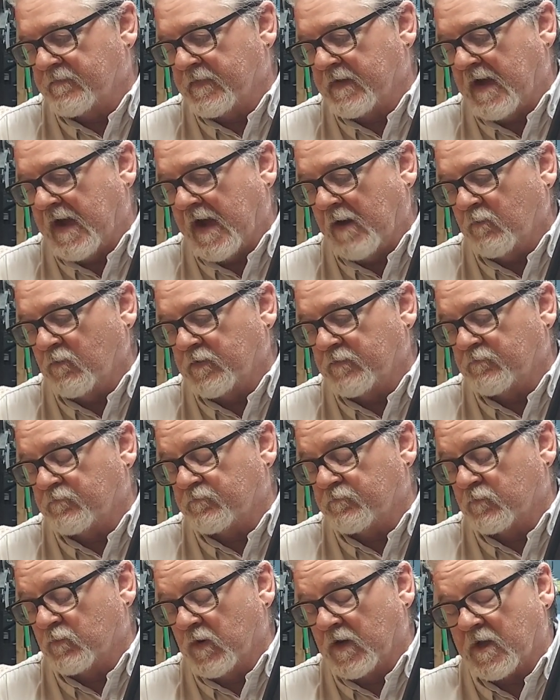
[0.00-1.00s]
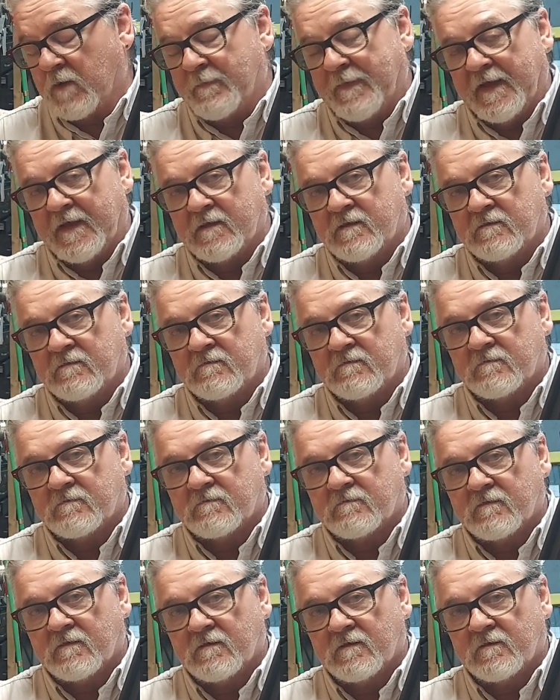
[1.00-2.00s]
I would recommend
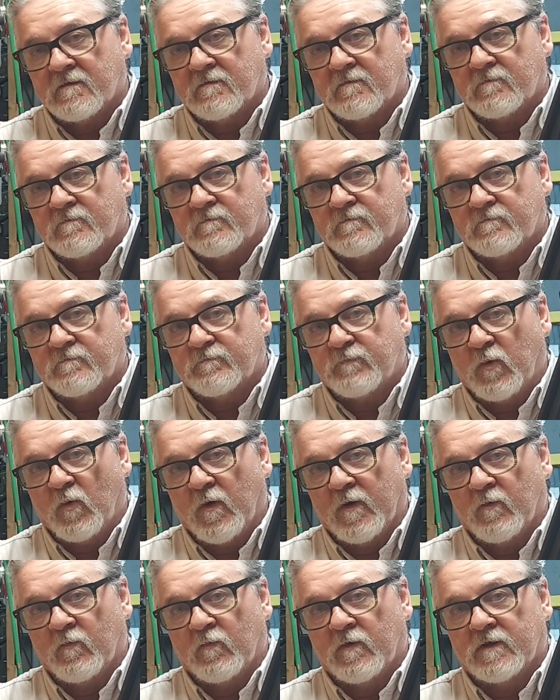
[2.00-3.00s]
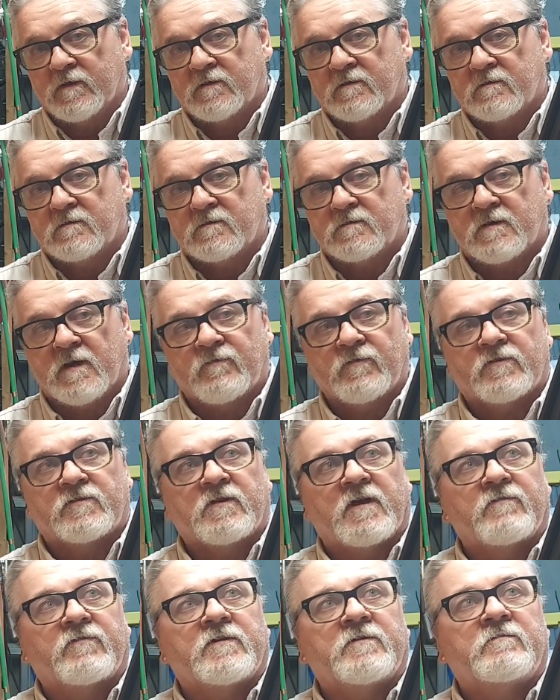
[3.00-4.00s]
the
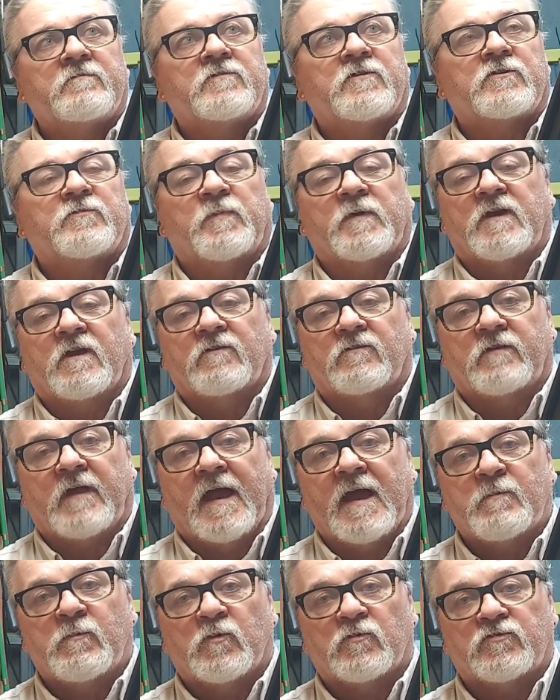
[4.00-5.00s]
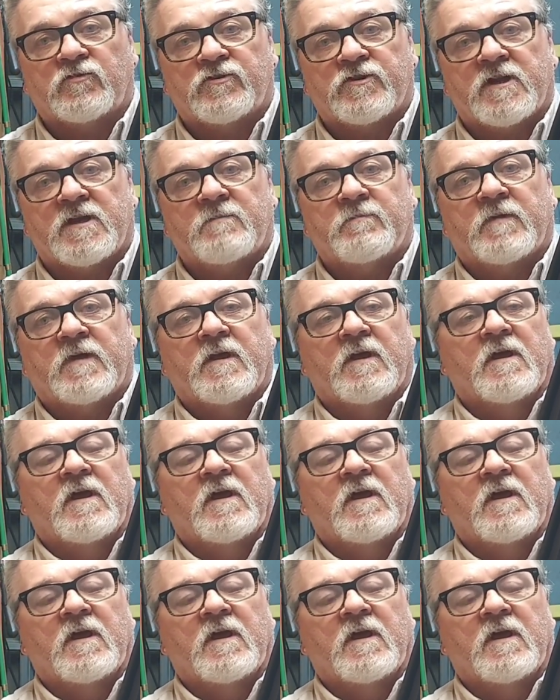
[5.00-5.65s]
.177 just because the ammo's cheap.